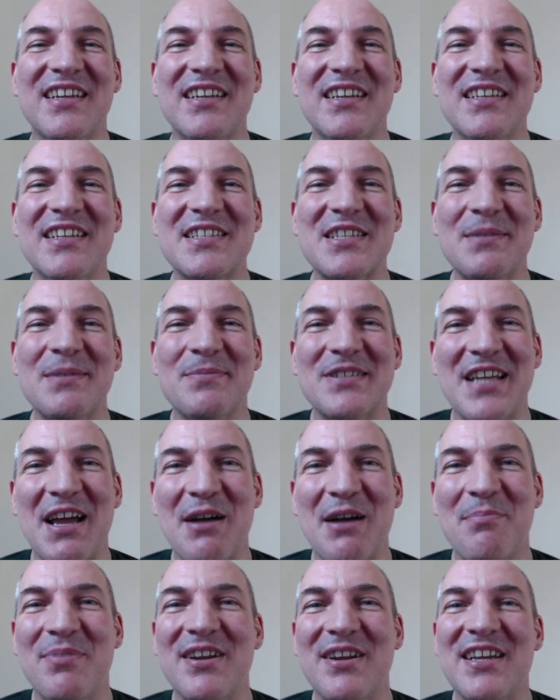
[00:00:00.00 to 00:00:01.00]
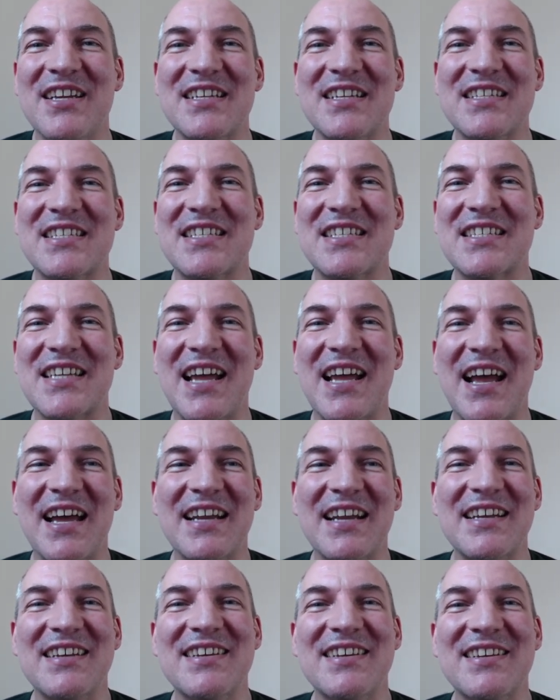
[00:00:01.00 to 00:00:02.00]
some tablets
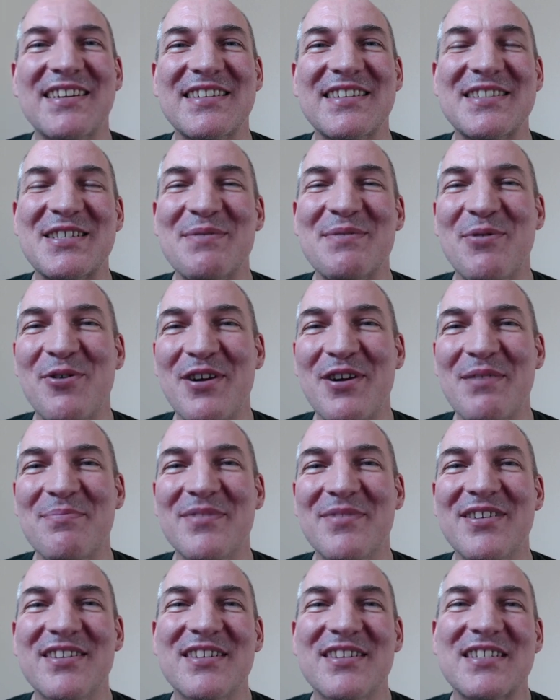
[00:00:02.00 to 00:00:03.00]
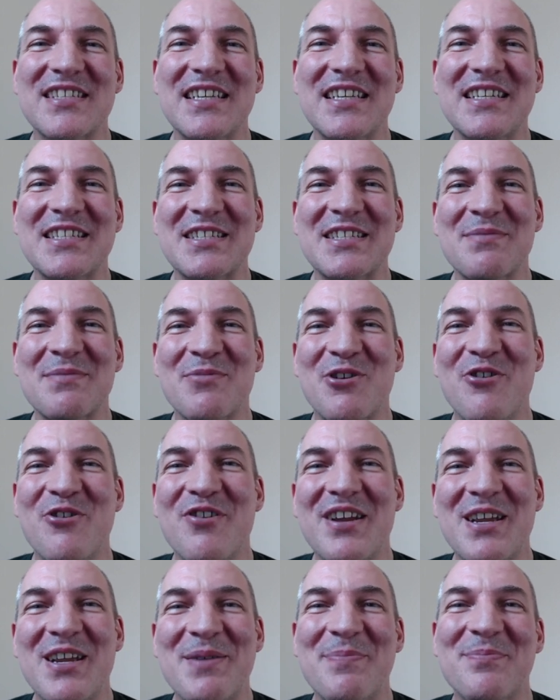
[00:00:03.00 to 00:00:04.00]
and some ointments and some
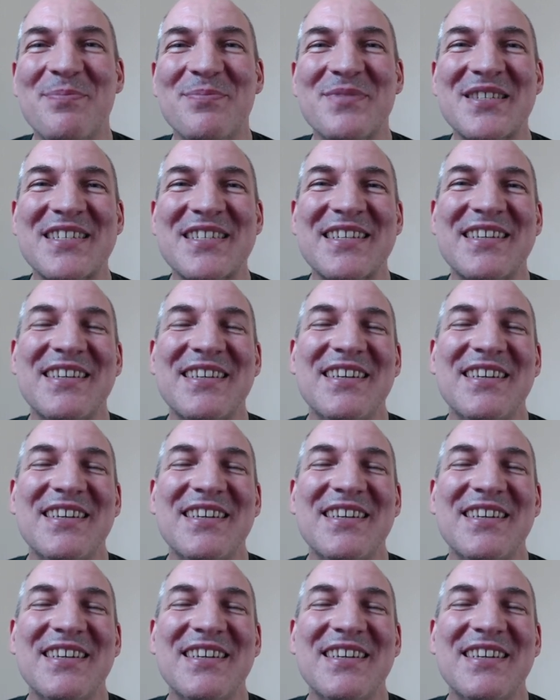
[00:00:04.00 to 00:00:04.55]
creams